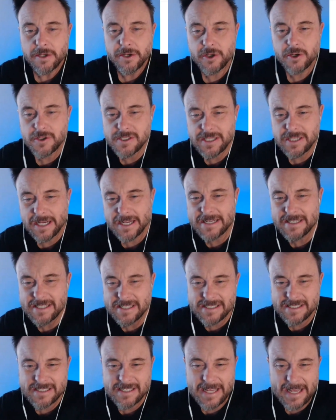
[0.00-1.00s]

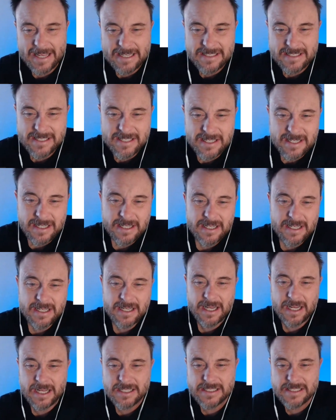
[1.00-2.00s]
Neuroscientists scanned
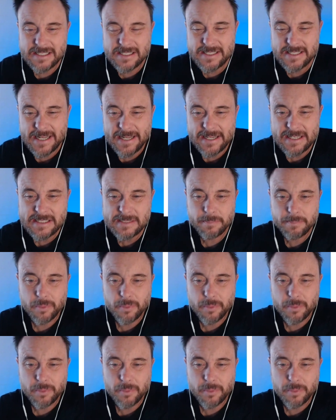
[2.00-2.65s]
Sting's